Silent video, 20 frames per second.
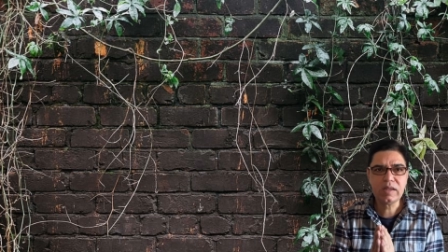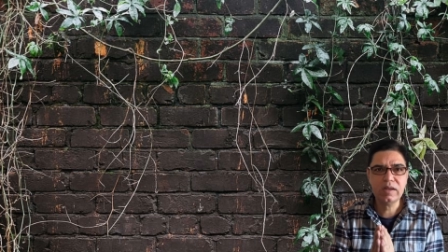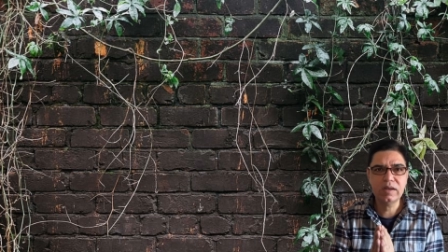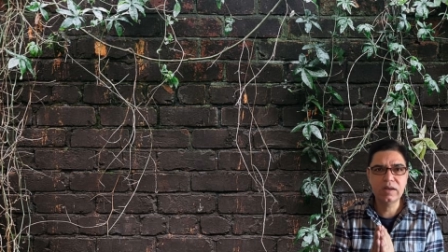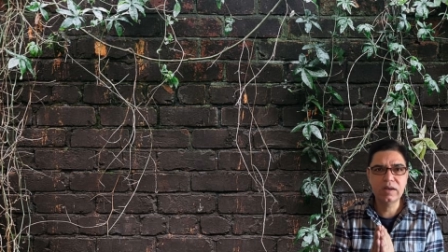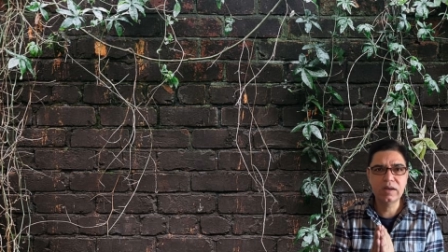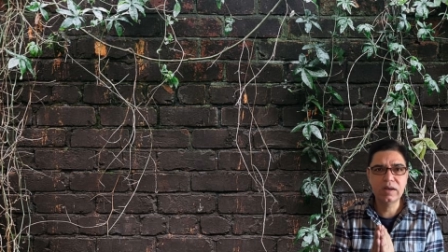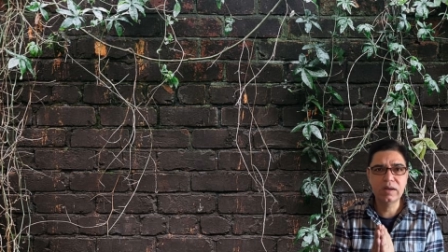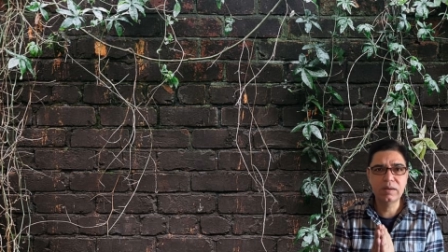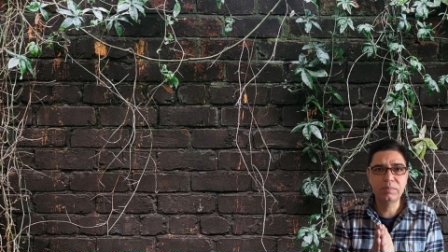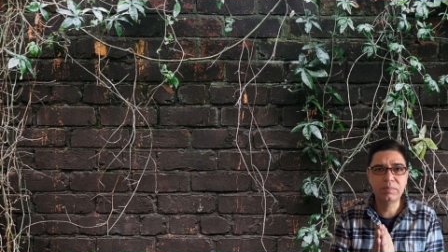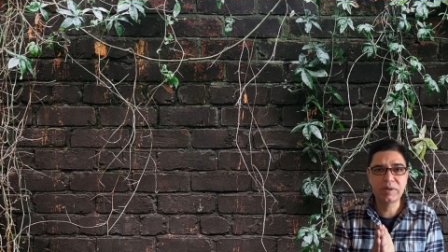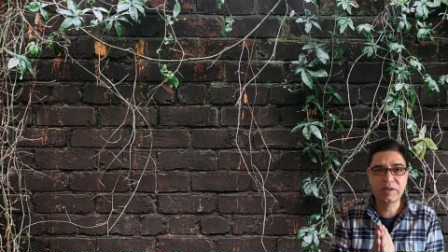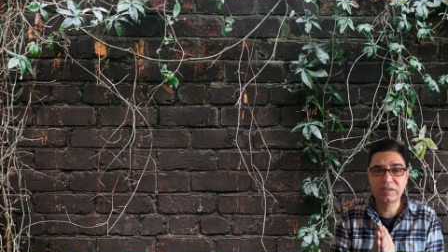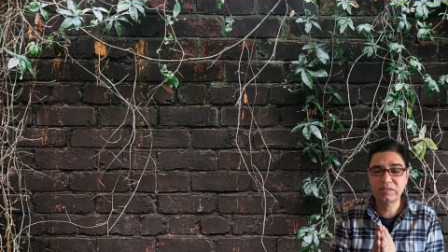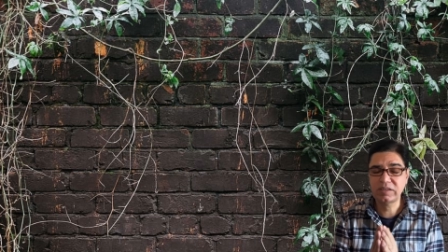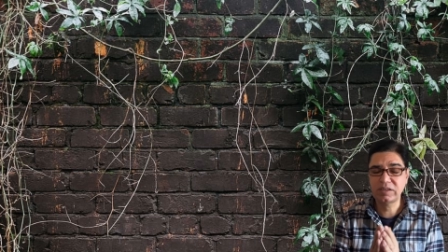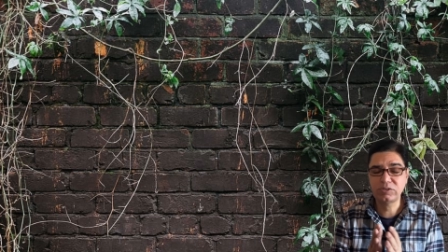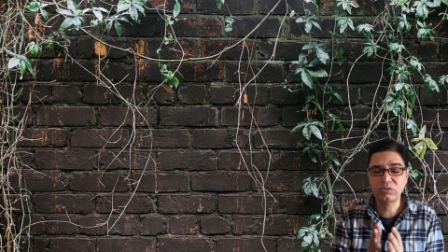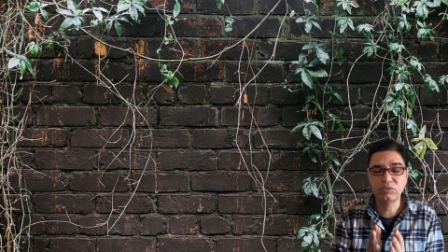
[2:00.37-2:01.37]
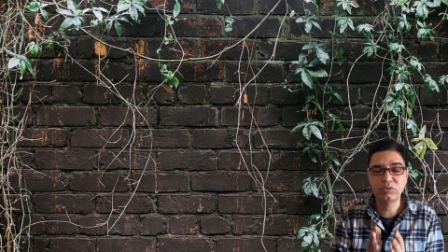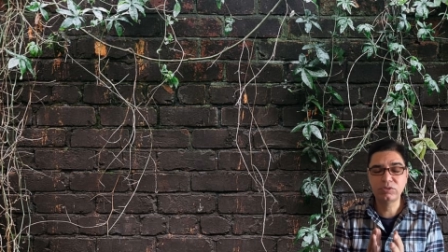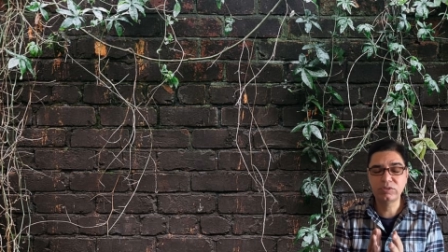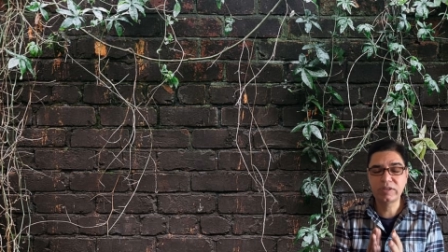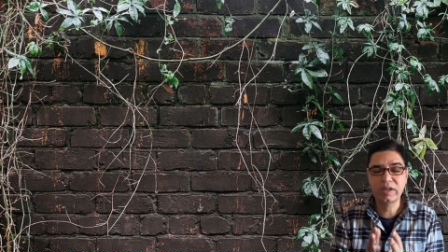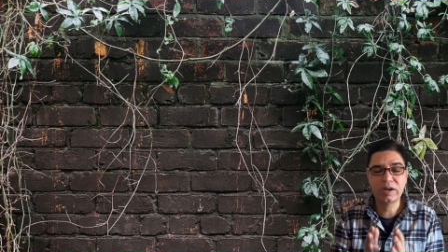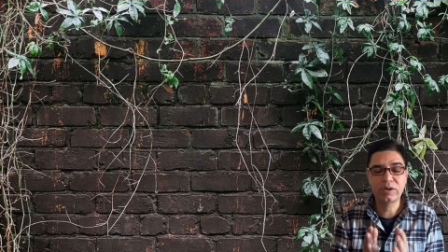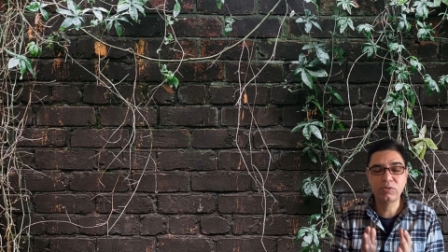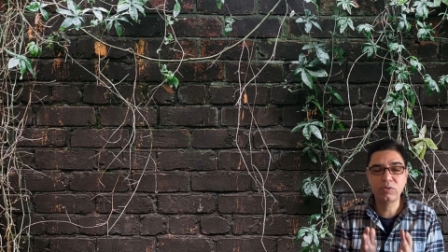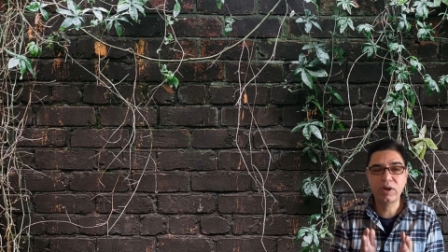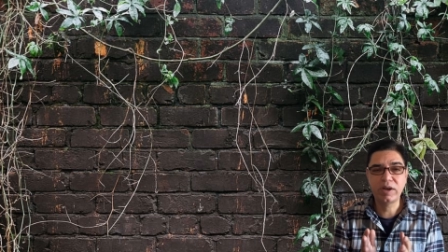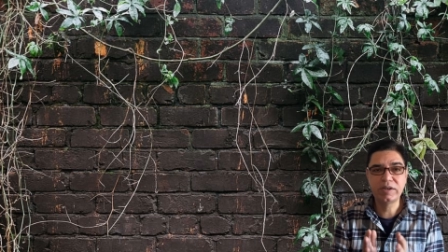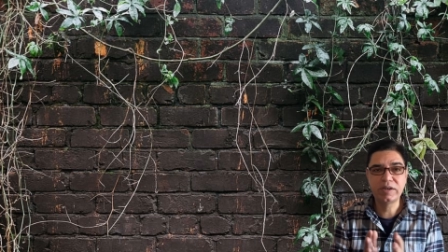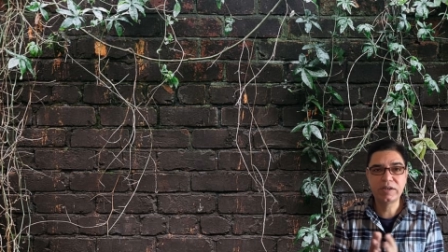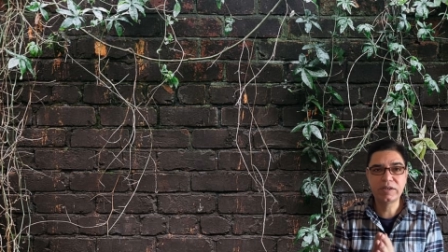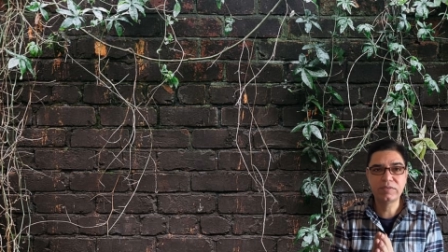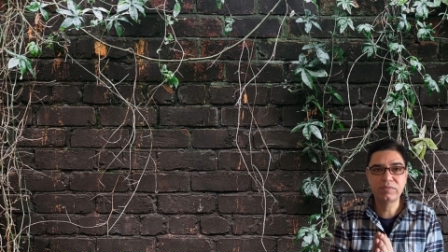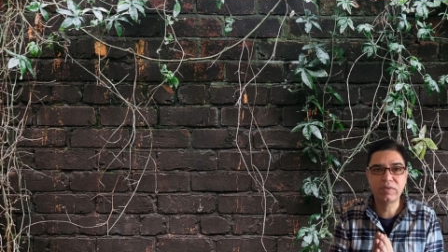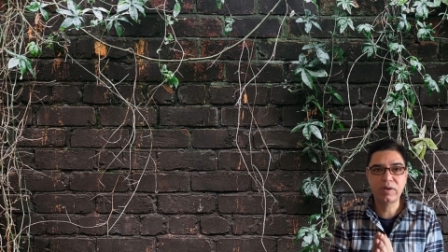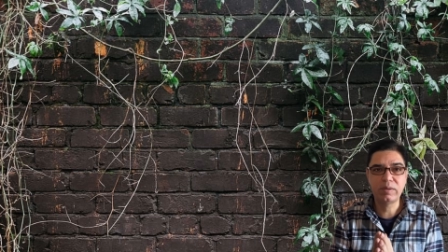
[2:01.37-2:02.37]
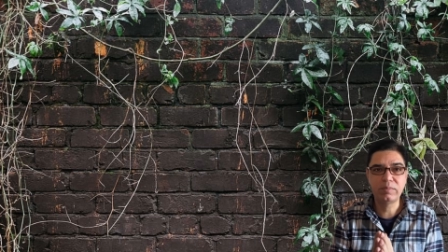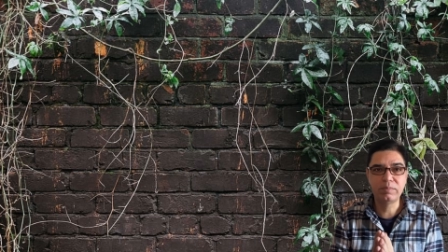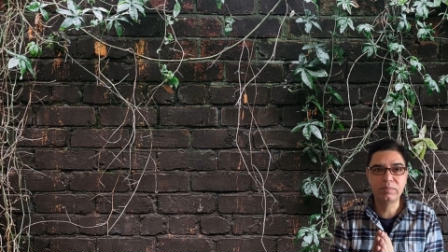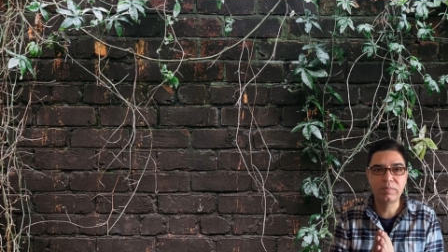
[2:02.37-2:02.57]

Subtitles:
But as I told you, there are no identifiable